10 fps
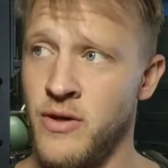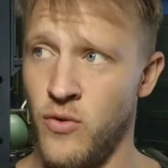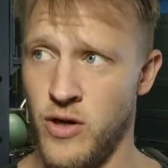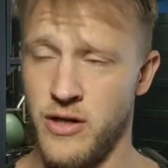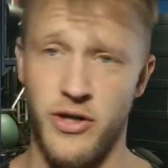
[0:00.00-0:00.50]

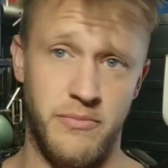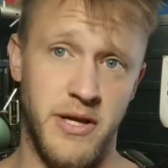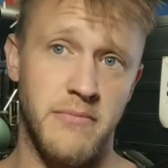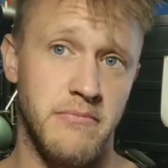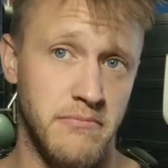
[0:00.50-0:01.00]
Or it could
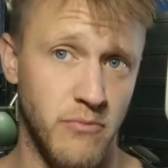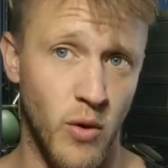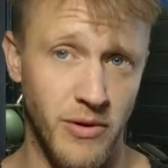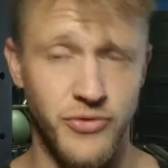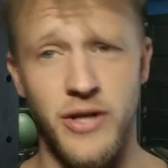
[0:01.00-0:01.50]
be a
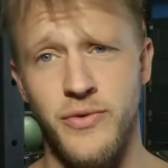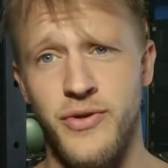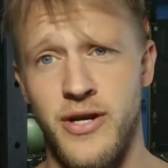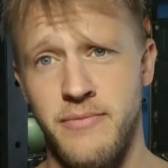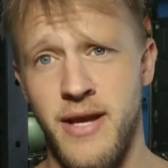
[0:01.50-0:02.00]
woman trying to
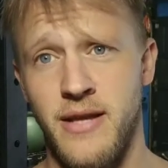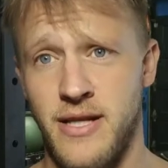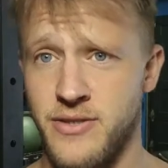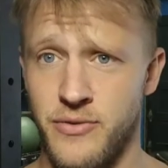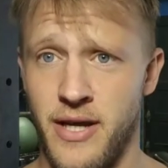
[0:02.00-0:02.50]
attract a man.
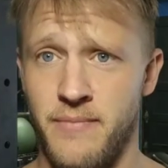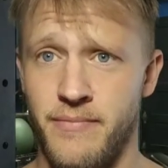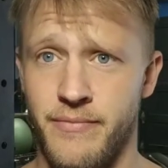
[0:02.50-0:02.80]
That's okay.